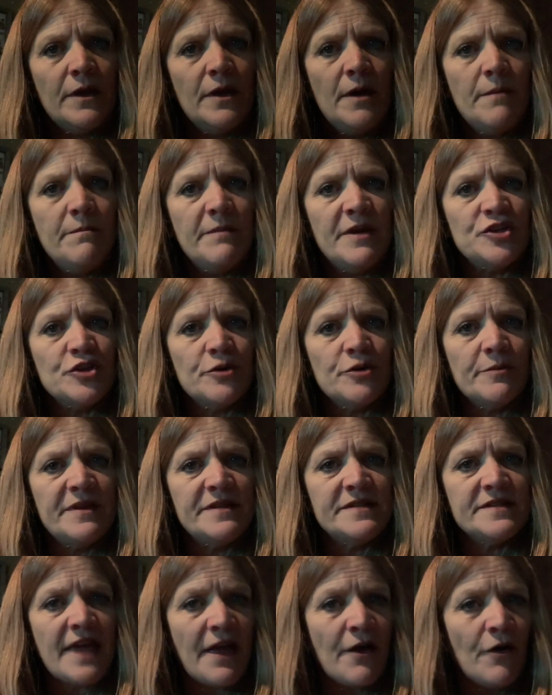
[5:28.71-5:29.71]

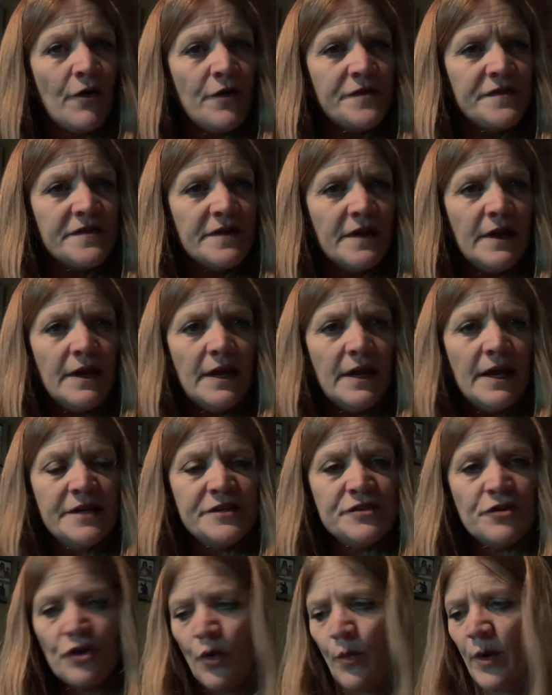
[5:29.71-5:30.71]
measurement scales.
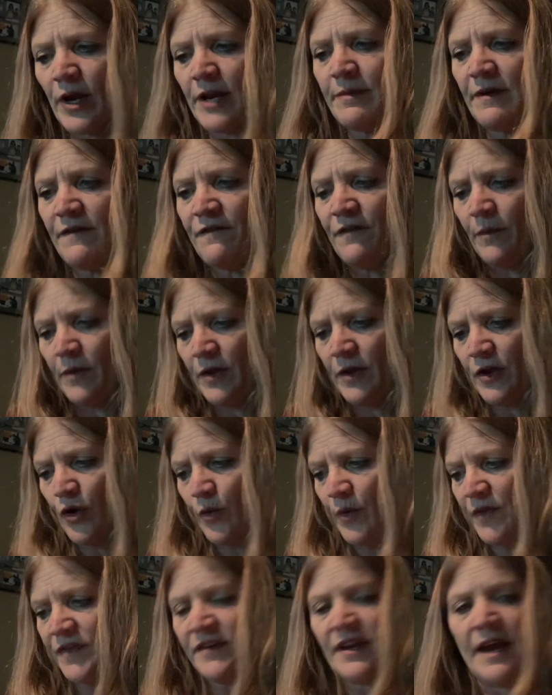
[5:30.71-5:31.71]
And so you'll want to be familiar
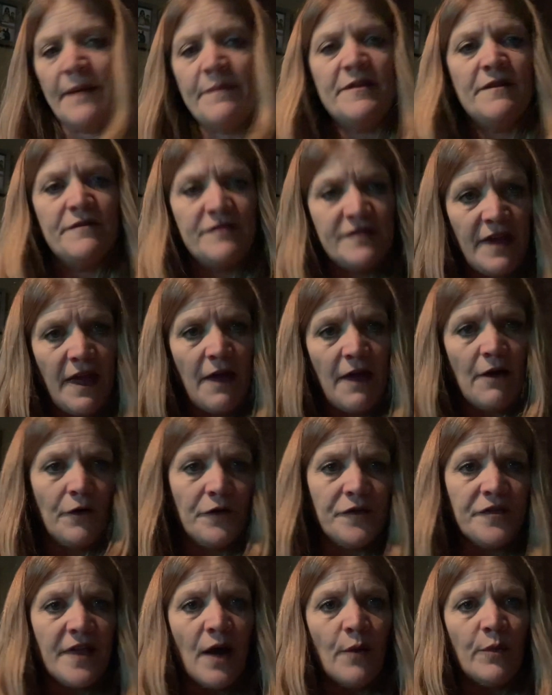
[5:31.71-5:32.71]
with the types of
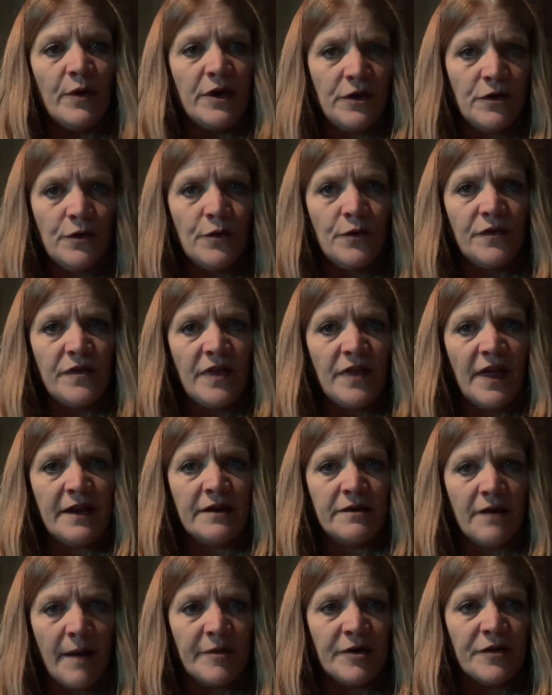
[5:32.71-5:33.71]
scales that we use,
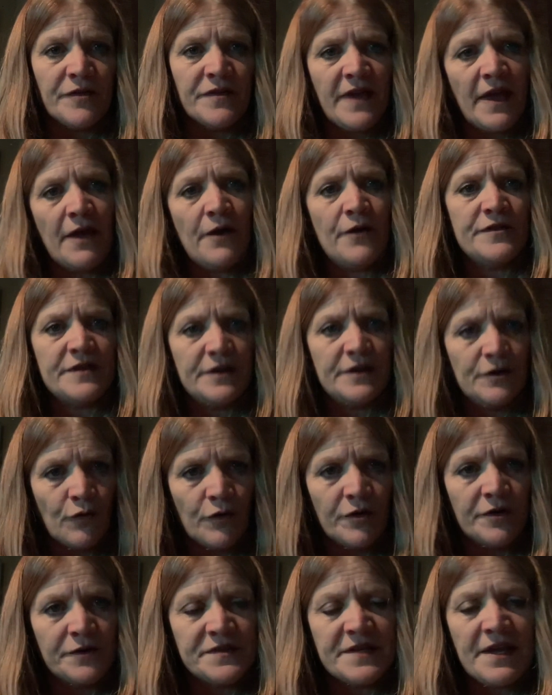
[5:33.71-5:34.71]
like nominal scales and
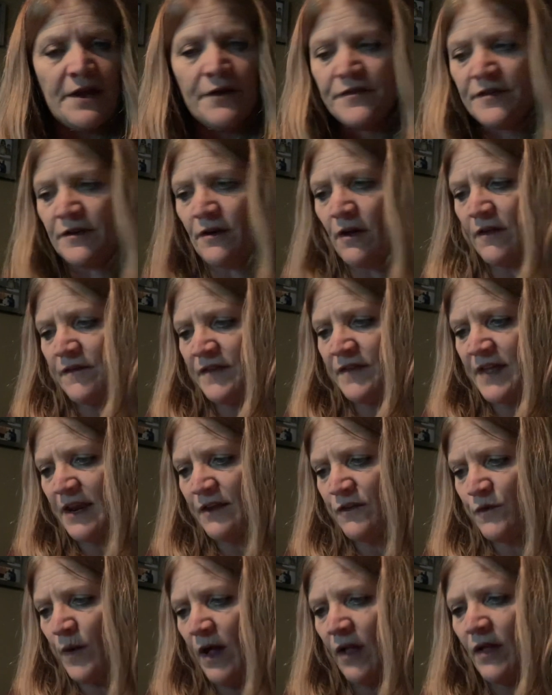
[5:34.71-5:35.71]
ordinal scales and all of that
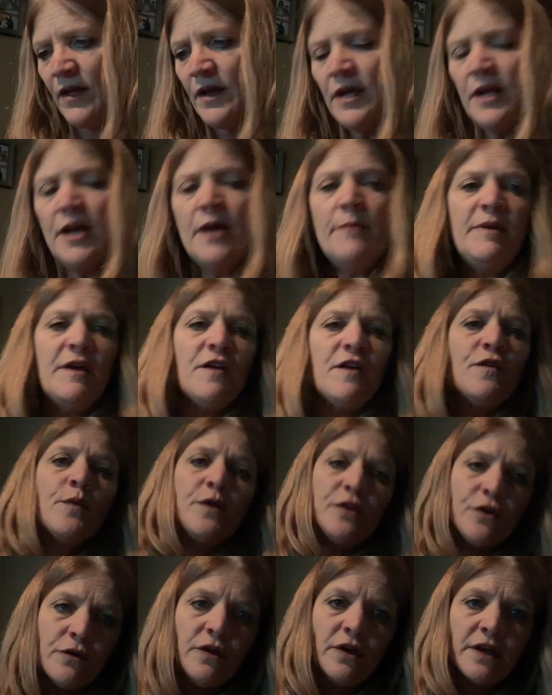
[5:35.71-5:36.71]
as well. Because
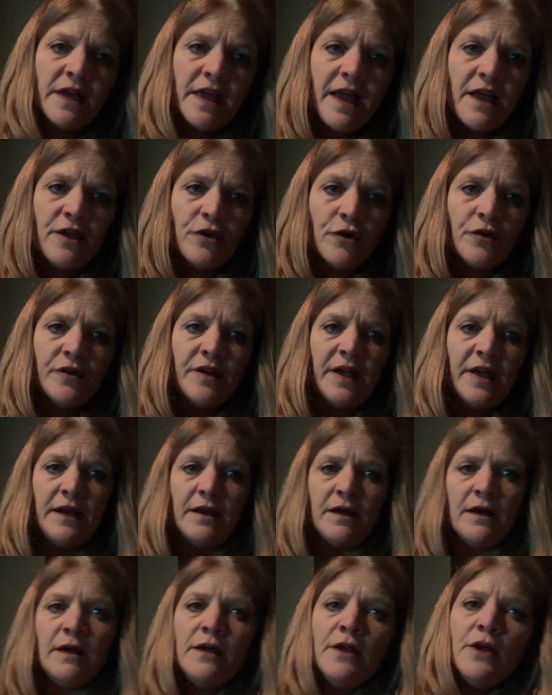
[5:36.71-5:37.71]
when you're looking at your
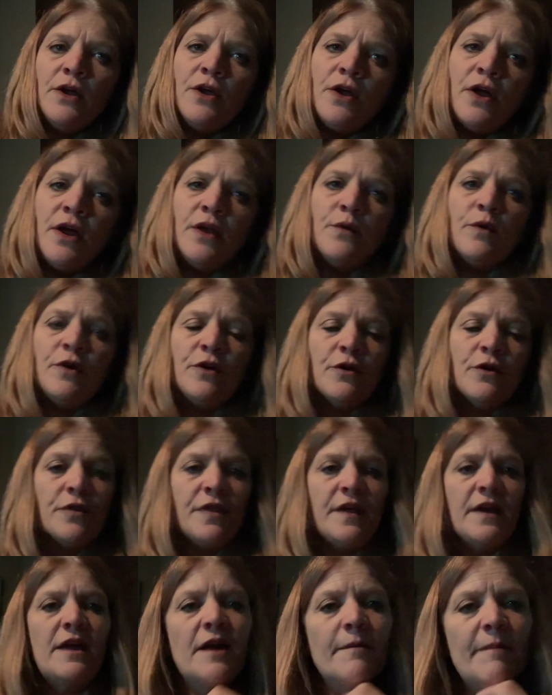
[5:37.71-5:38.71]
data and when you're
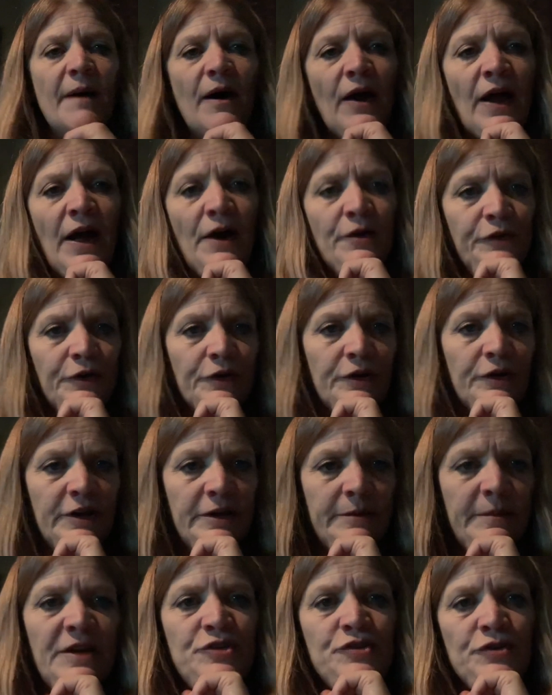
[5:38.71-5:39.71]
thinking about how you're going
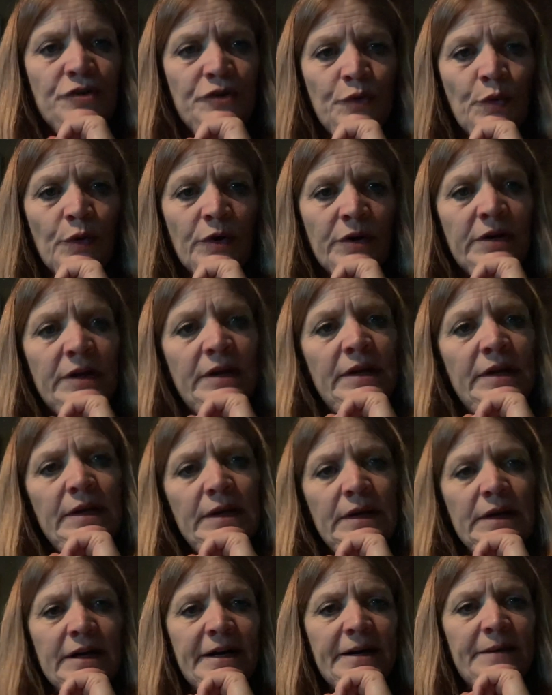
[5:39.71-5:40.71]
to measure your
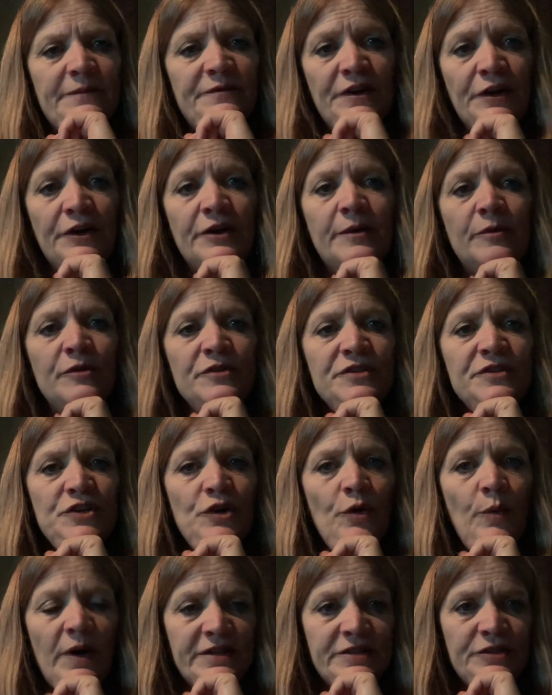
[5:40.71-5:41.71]
variables,
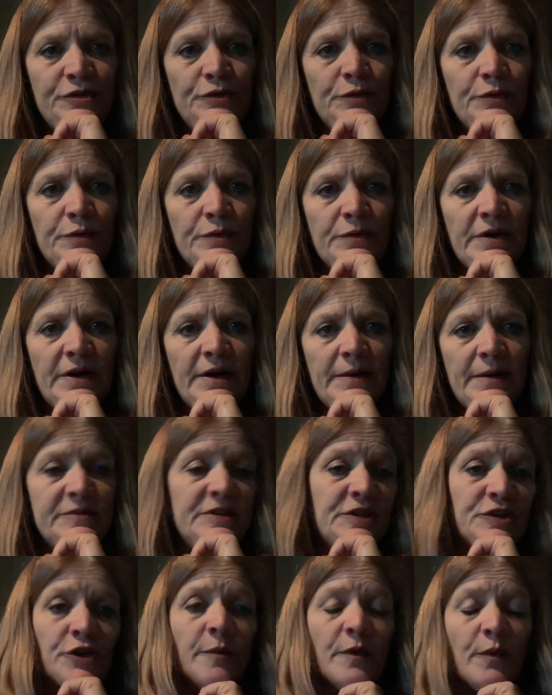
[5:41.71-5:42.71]
you'll want to
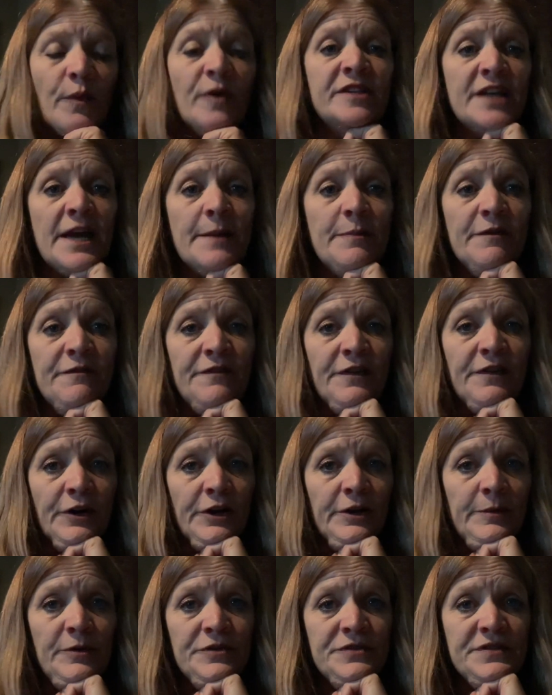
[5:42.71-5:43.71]
determine what type of
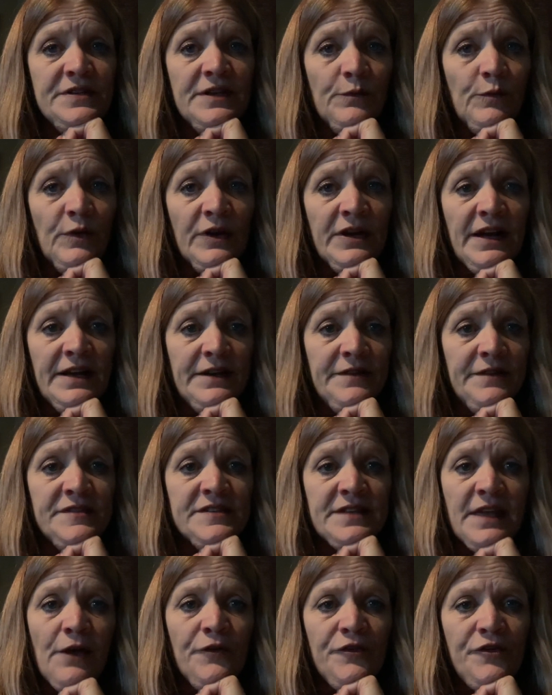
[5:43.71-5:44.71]
variables and what kind of
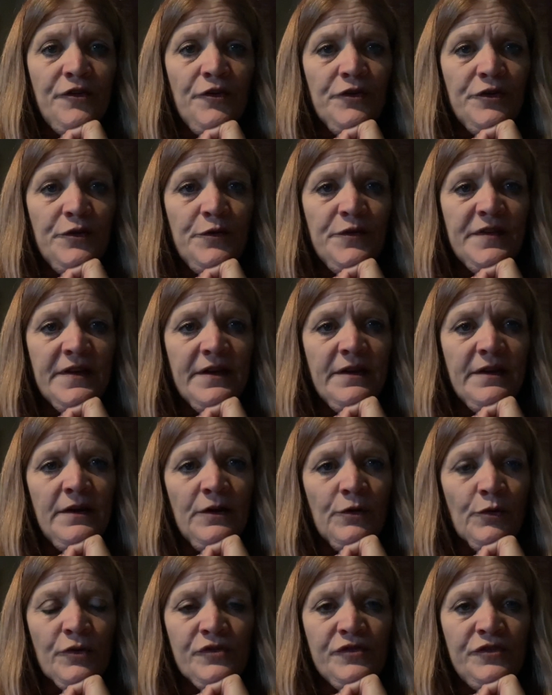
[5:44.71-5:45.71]
scales you're using
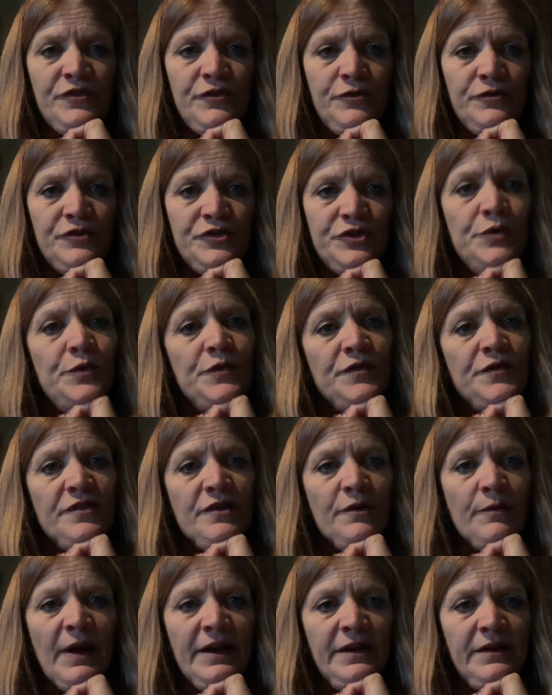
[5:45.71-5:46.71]
in order to choose
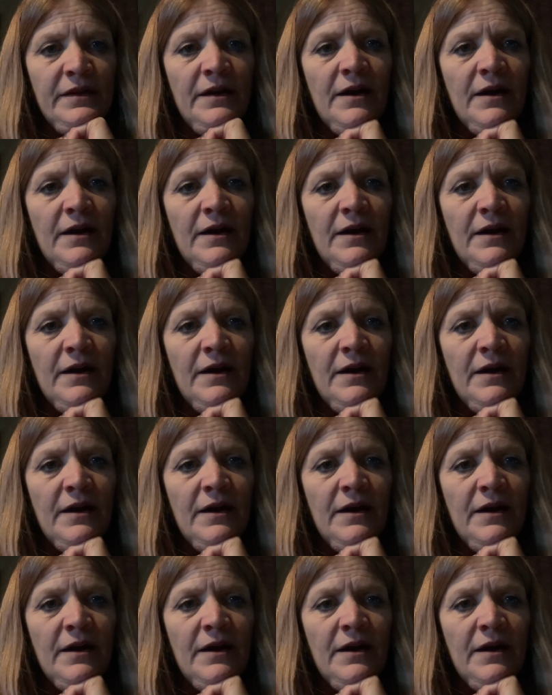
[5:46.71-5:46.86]
the right